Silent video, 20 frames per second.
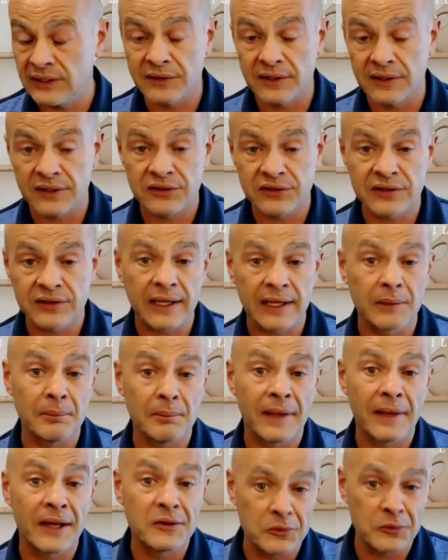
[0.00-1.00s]
Even a
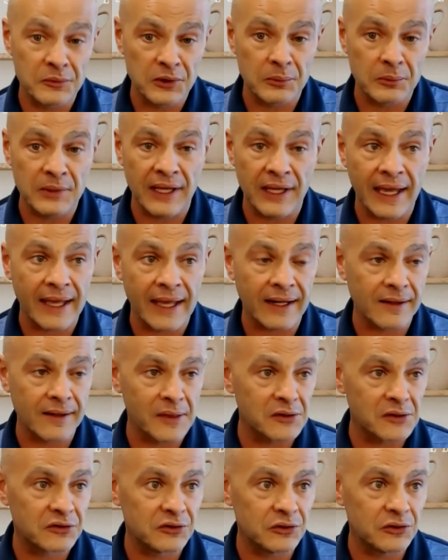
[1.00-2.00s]
second bedroom can be
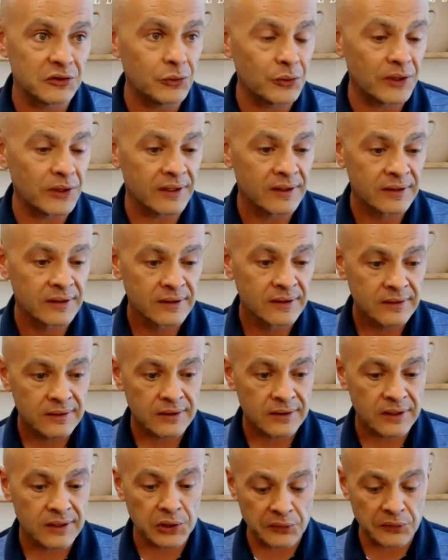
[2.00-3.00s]
added to this unit
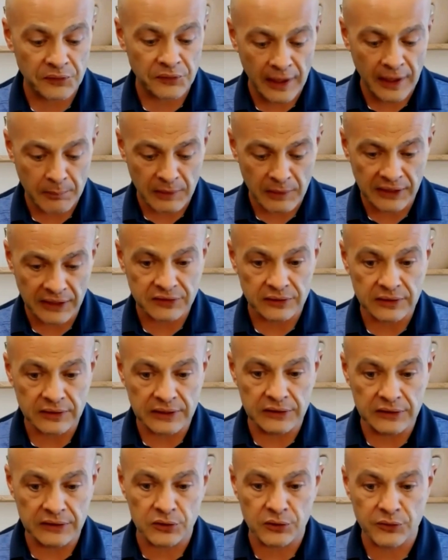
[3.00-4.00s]
if that makes it
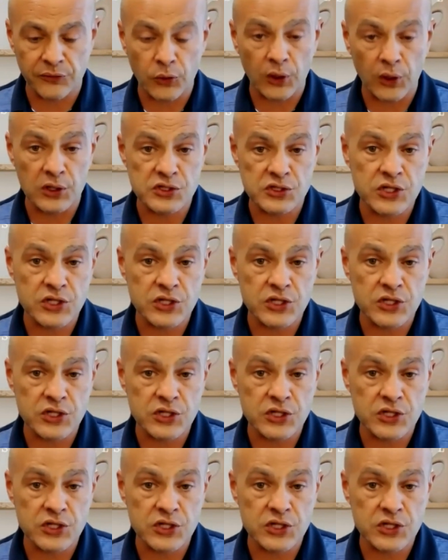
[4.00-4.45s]
easier for you.